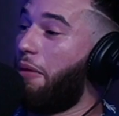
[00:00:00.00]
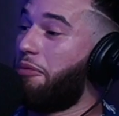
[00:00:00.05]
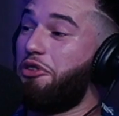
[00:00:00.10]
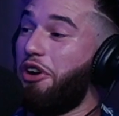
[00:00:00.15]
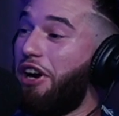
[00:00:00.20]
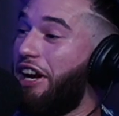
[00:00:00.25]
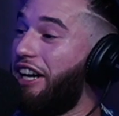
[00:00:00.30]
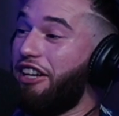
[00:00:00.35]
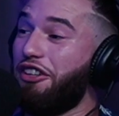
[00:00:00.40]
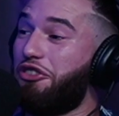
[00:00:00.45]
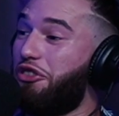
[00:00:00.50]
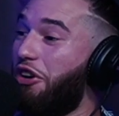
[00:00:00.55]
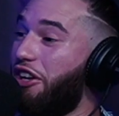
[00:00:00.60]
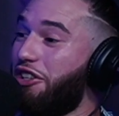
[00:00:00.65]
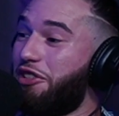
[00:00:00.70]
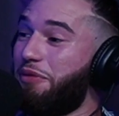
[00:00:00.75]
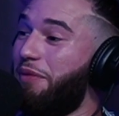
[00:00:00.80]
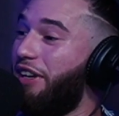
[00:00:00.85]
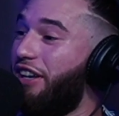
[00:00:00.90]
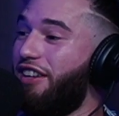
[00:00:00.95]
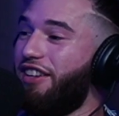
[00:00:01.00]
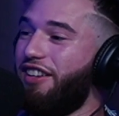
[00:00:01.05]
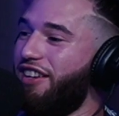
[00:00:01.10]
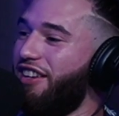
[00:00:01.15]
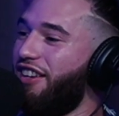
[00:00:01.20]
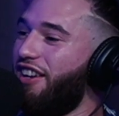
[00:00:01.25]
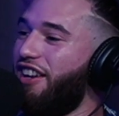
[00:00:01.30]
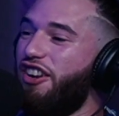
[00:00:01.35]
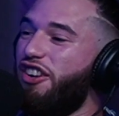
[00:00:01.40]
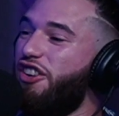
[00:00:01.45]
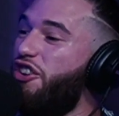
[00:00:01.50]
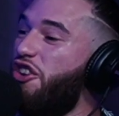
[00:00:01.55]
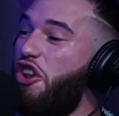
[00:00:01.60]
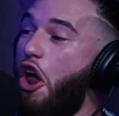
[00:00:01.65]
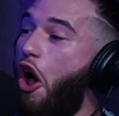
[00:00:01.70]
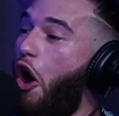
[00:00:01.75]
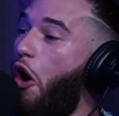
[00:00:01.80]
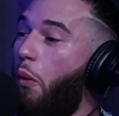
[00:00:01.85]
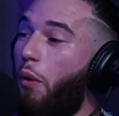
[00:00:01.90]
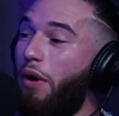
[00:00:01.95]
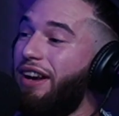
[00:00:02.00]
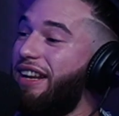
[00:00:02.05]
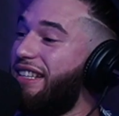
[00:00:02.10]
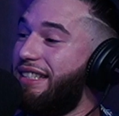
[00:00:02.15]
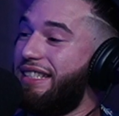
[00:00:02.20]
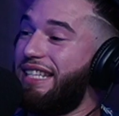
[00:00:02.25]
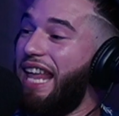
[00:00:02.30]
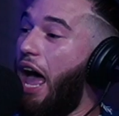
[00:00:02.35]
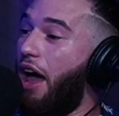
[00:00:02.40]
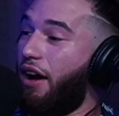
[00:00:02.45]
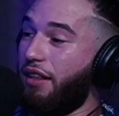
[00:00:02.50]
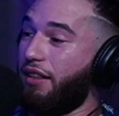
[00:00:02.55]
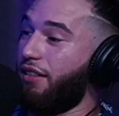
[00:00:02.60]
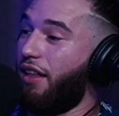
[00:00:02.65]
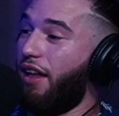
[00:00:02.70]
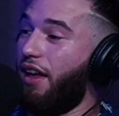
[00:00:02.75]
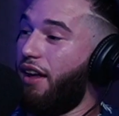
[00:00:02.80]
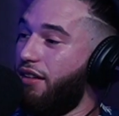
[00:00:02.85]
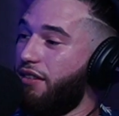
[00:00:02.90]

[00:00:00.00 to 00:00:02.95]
stopped training. Trust me. No one is doubting.